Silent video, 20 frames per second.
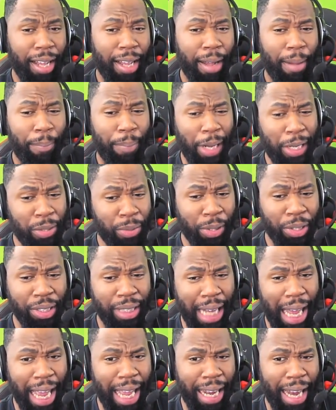Boss Rush
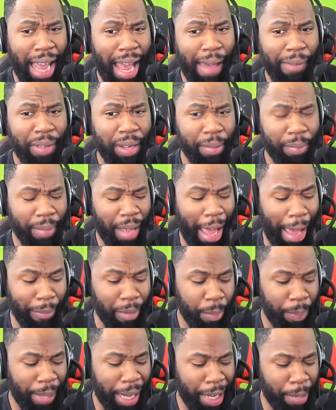9. I haven't I haven't
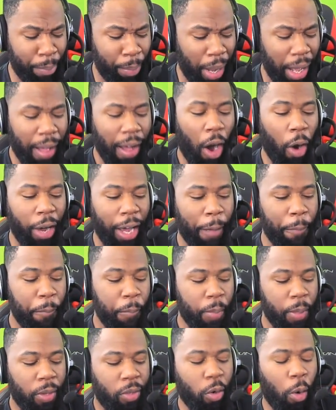played. okay,
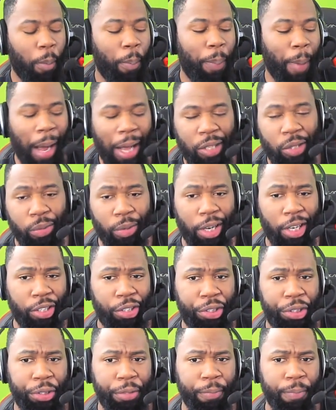so Boss
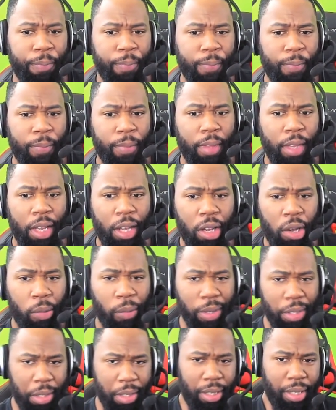Rush
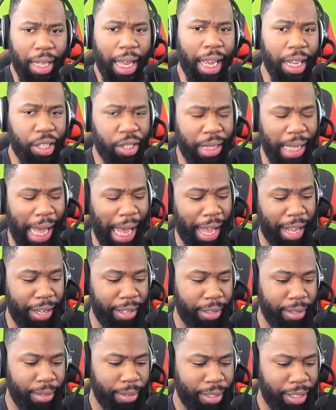was a stage that
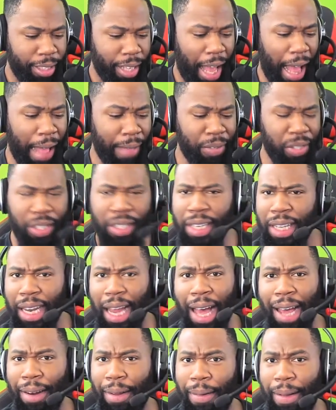obviously a
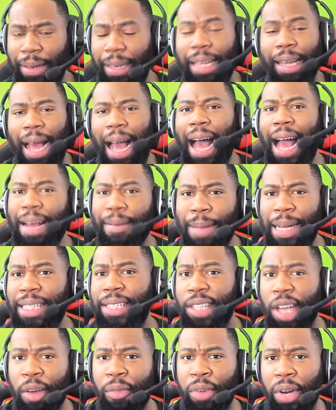lot like I
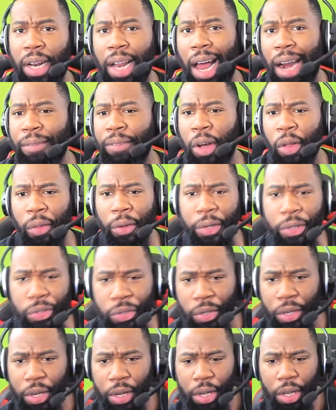myself and a lot of others
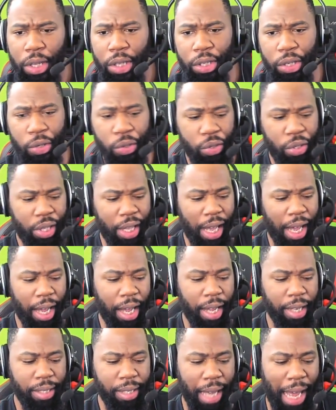used to,
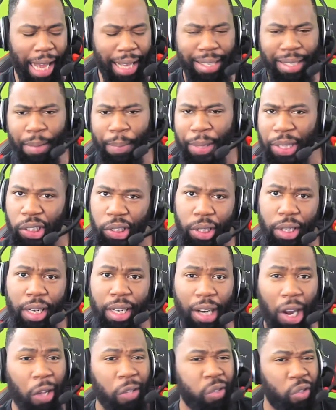to exhibition and
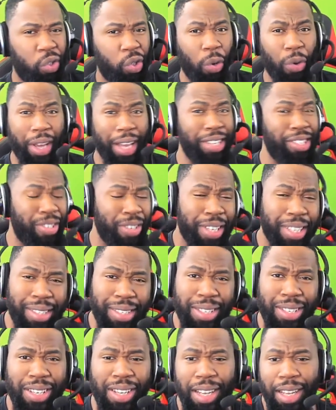also showcase
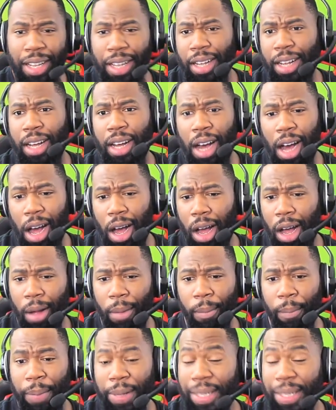units. Um, but